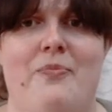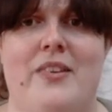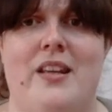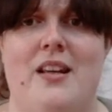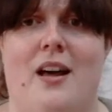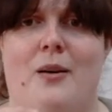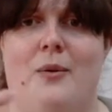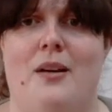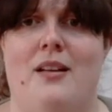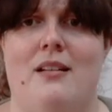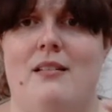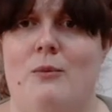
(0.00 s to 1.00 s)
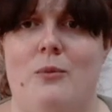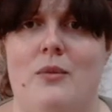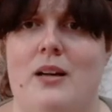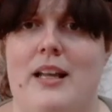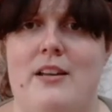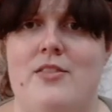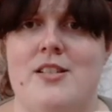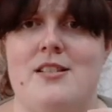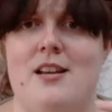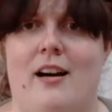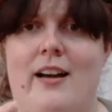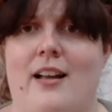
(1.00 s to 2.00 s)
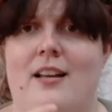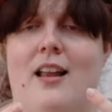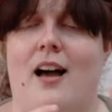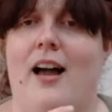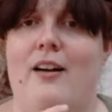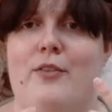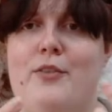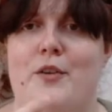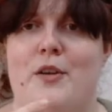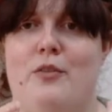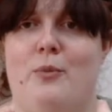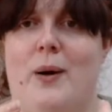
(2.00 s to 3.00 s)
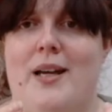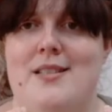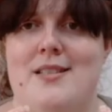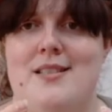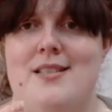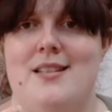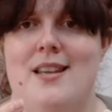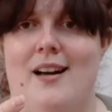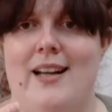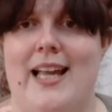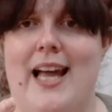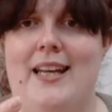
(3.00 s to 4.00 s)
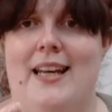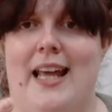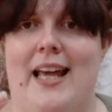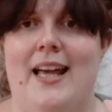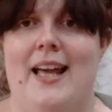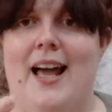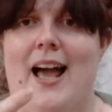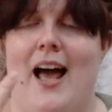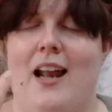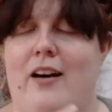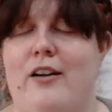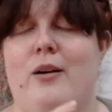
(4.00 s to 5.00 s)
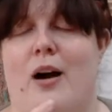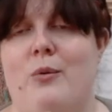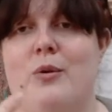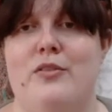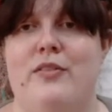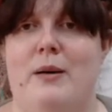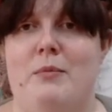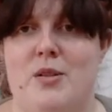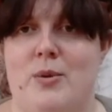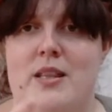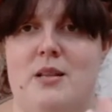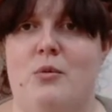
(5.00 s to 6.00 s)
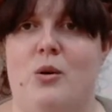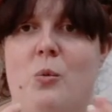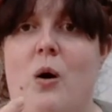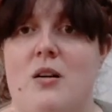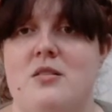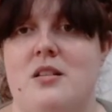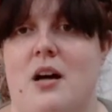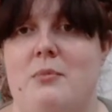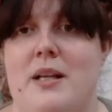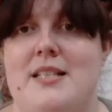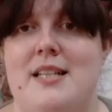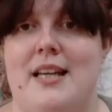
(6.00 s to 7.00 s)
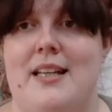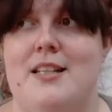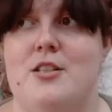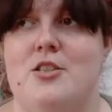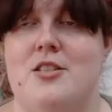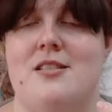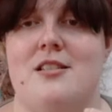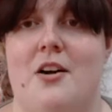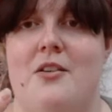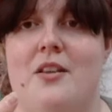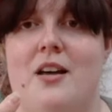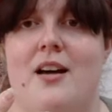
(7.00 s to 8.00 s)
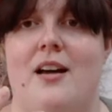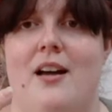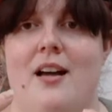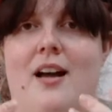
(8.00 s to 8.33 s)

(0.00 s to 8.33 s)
you know, lever style. I have a few different ways that I can knit, and I will flip between them all whilst I'm knitting, just so that